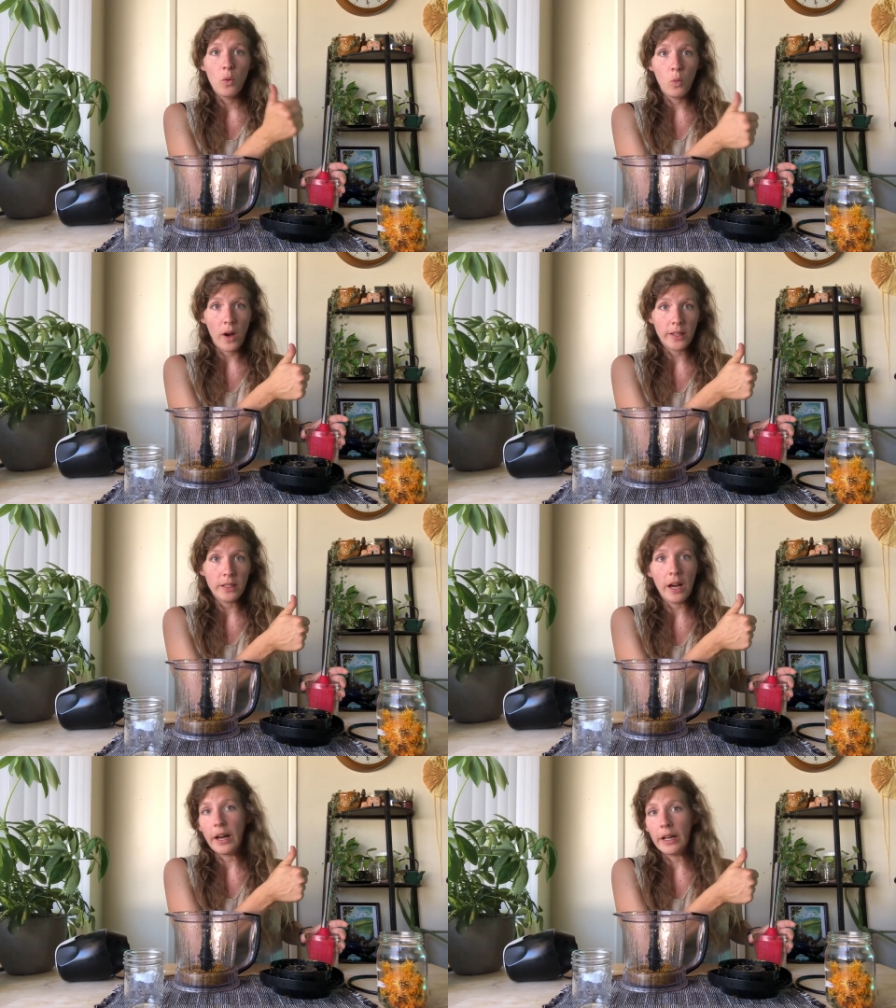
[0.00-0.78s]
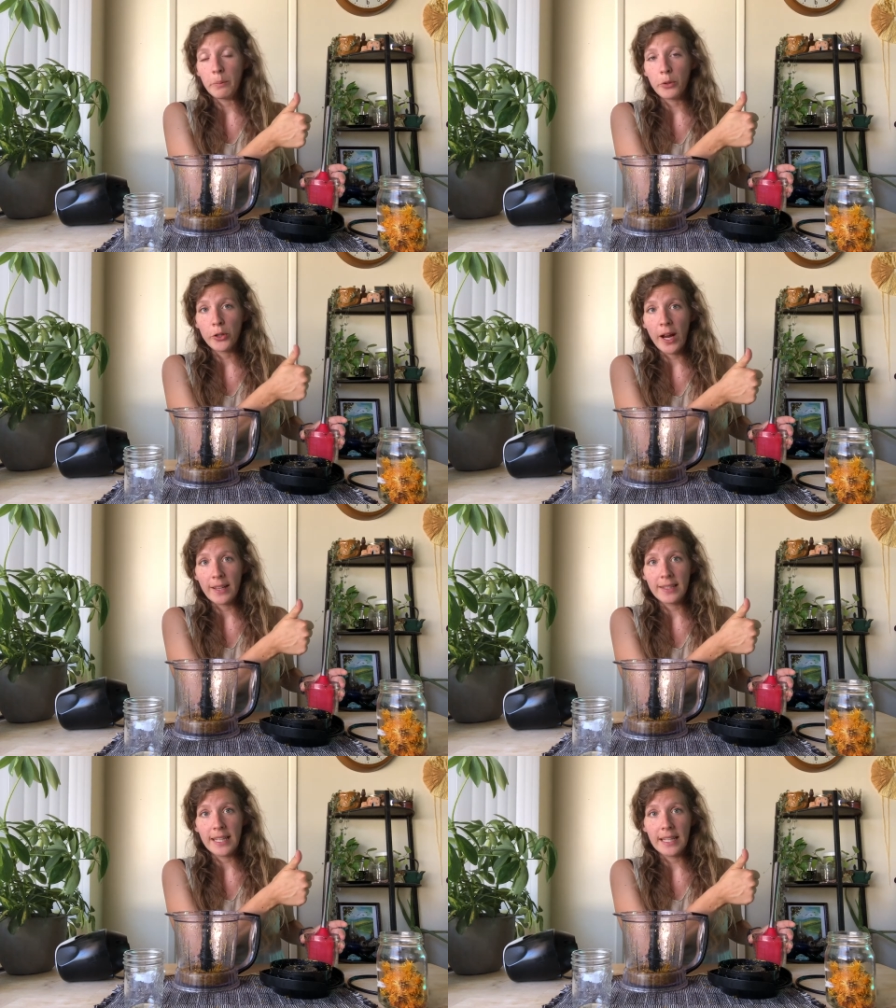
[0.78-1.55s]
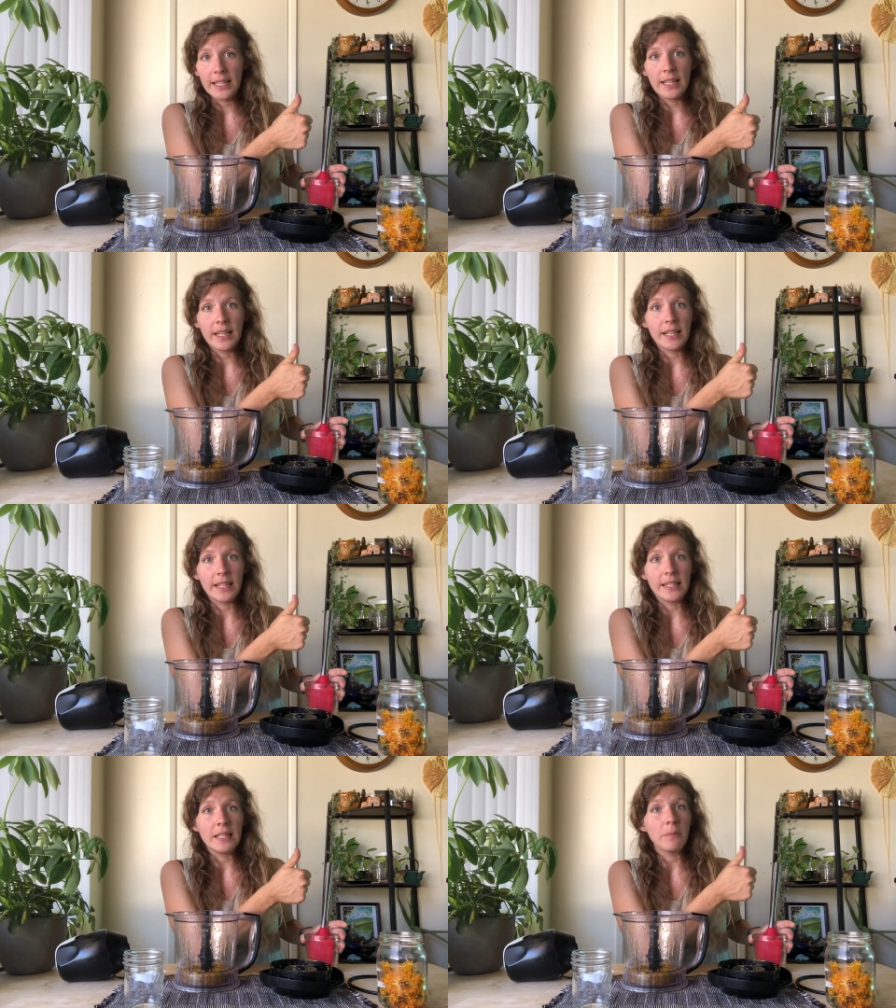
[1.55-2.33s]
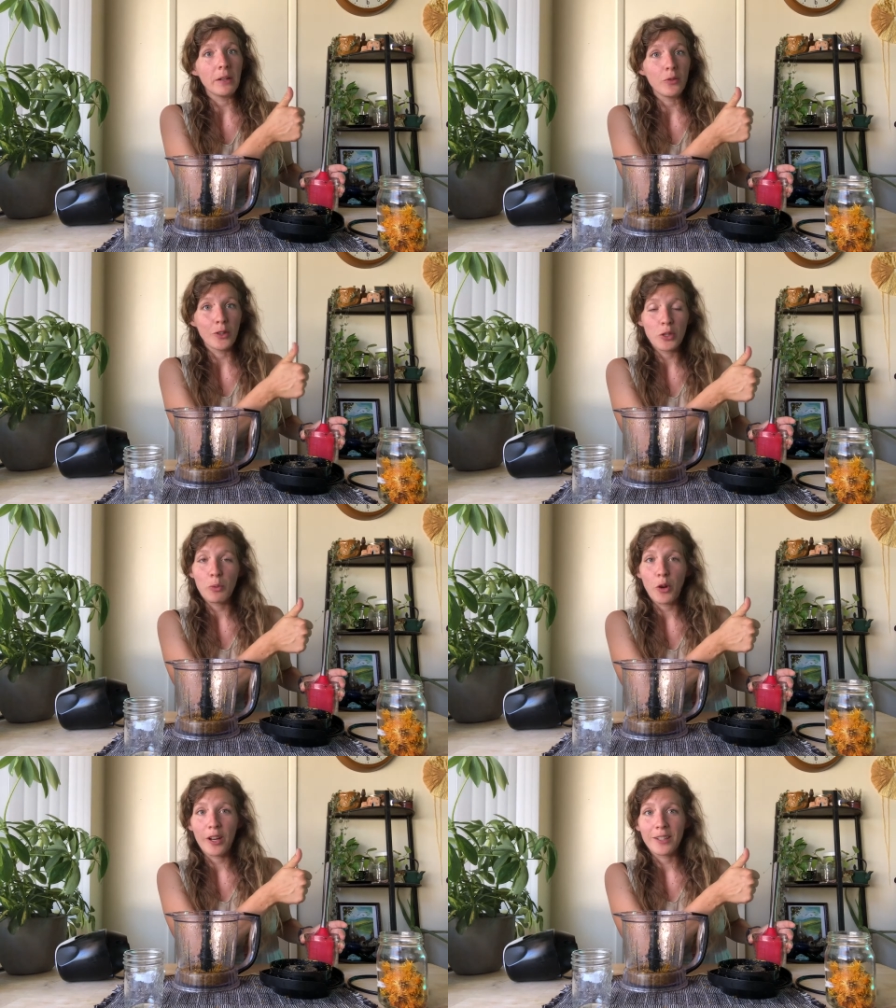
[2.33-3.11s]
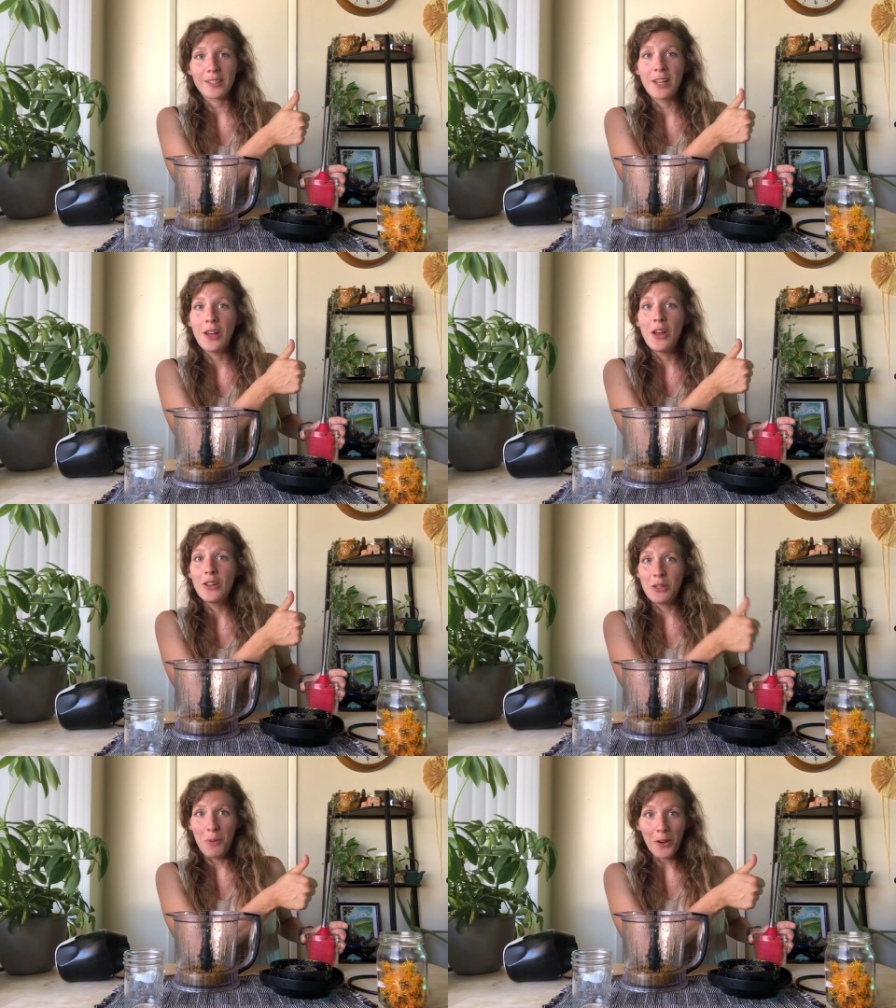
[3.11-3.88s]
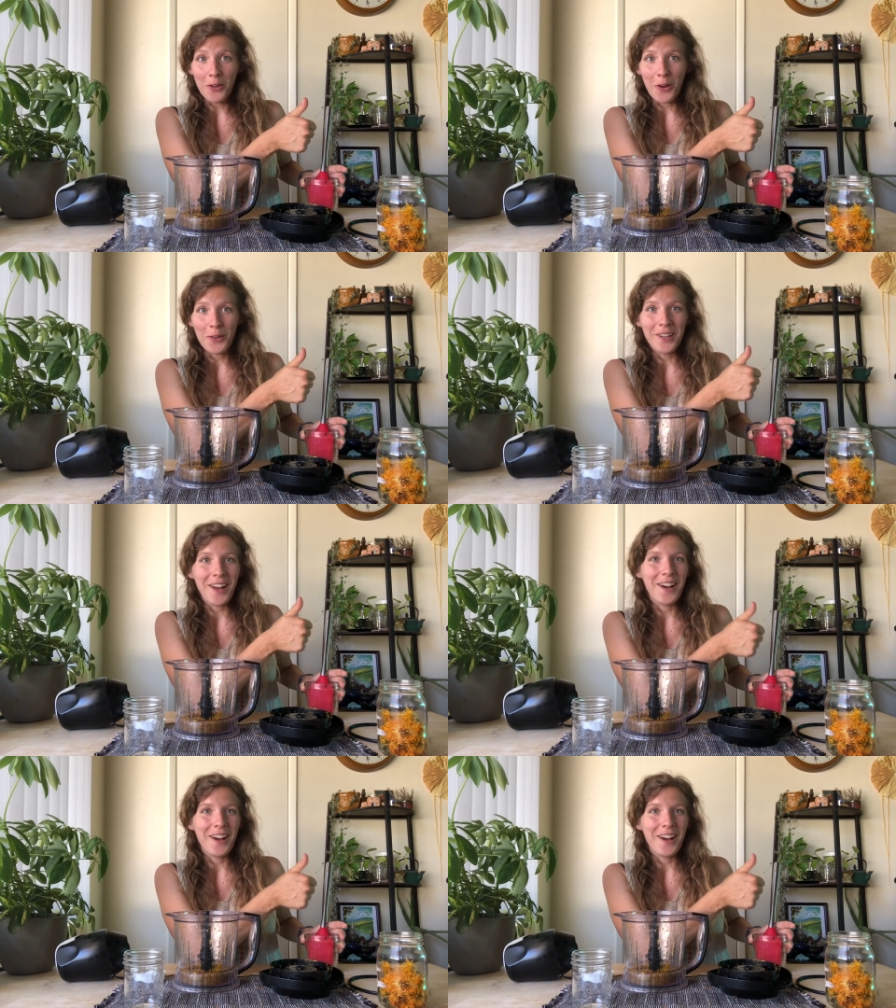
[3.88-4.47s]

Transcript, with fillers: One, I procrastinated and I need my finished product tomorrow.